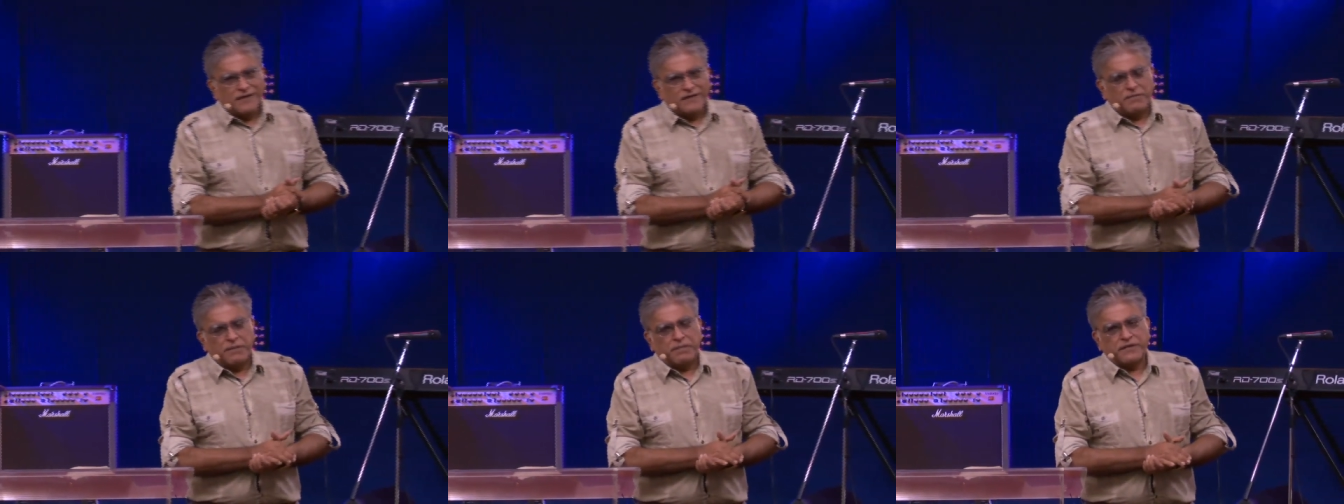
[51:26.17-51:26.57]

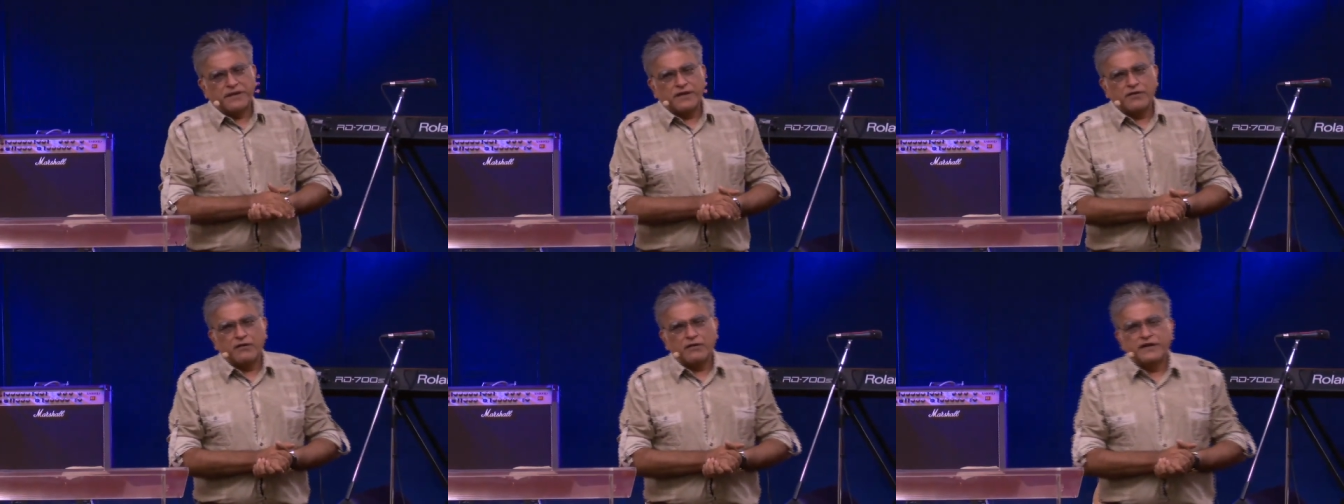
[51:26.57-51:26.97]
People
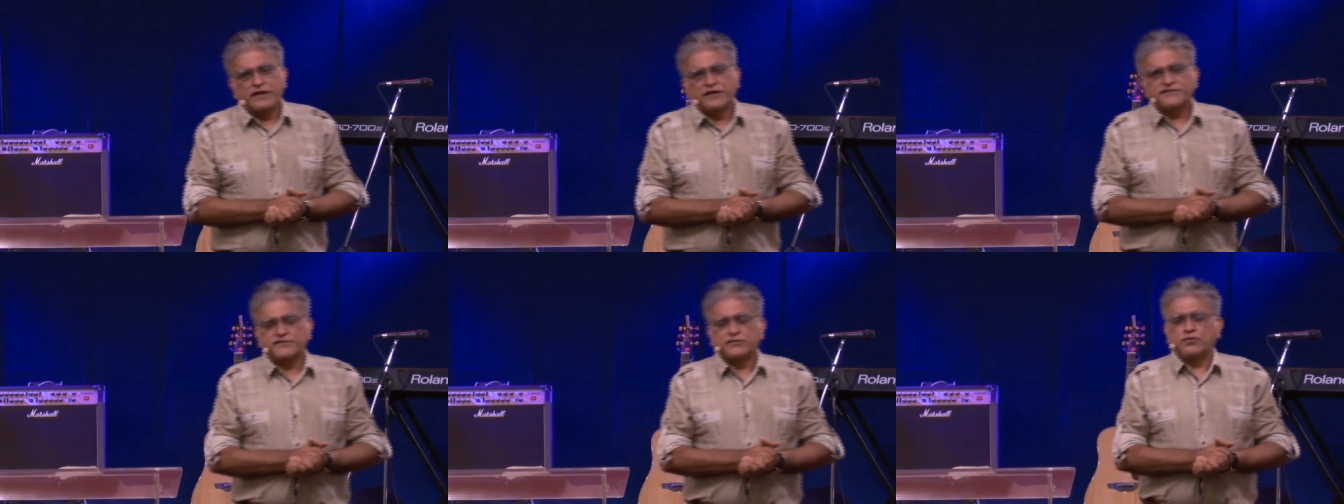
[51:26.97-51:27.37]
think
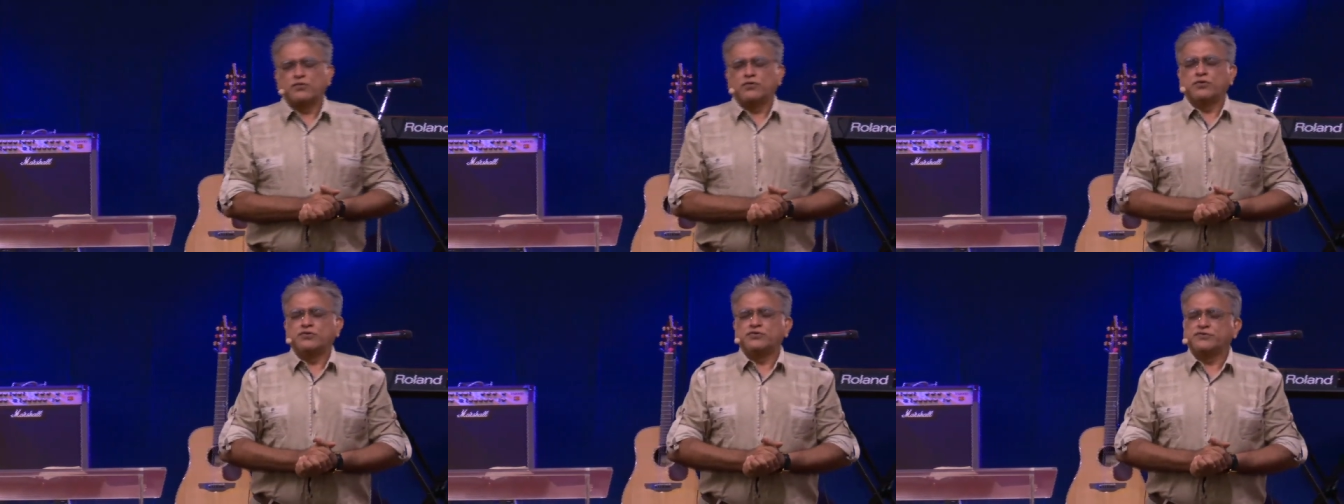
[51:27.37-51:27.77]
godliness is,
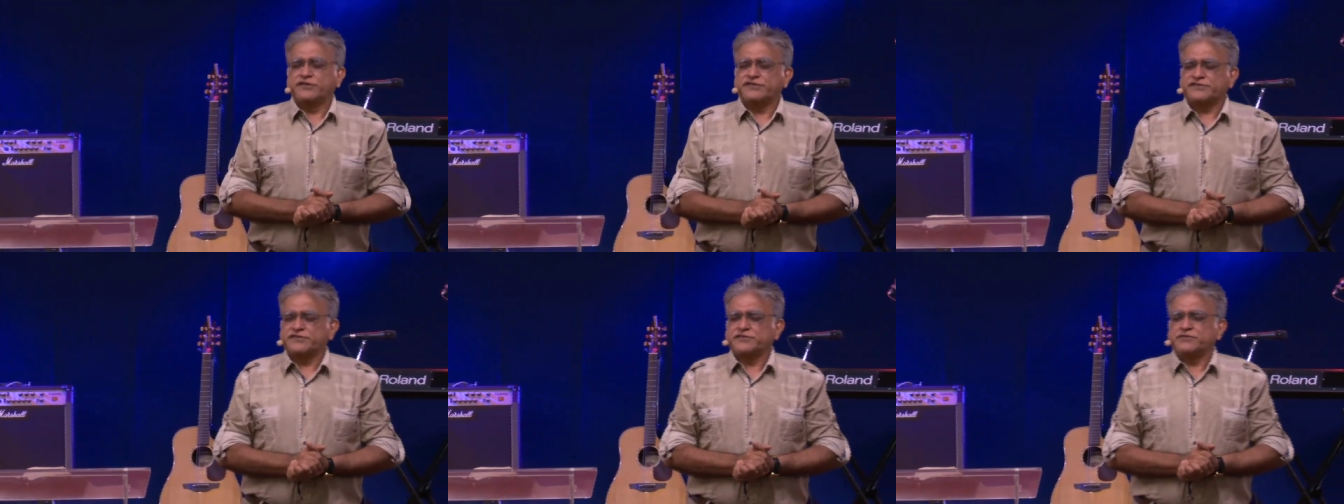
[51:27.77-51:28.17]
oh, you
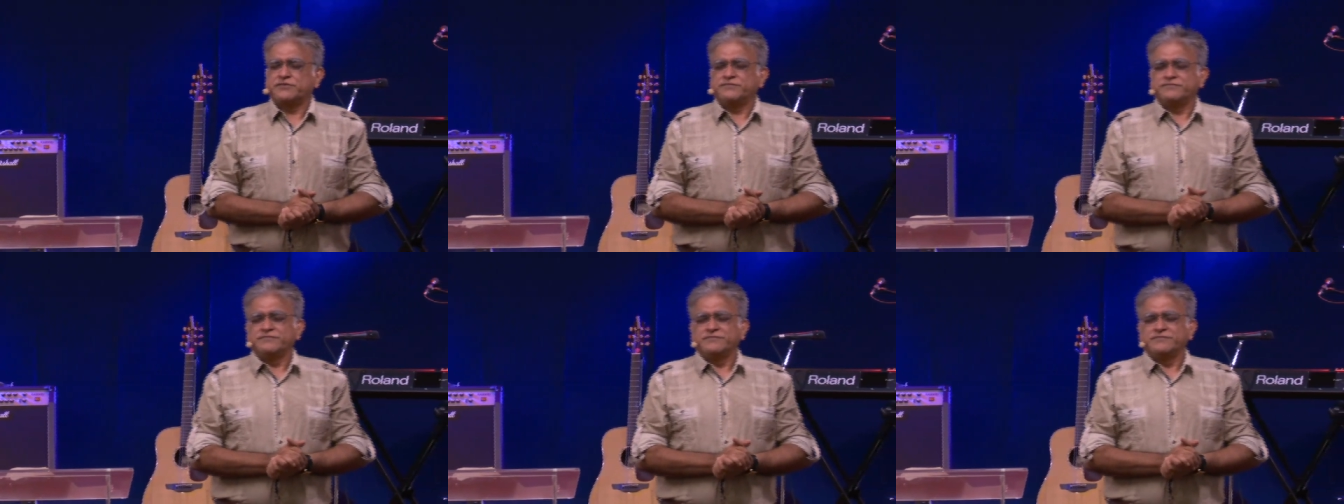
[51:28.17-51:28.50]
just, you know,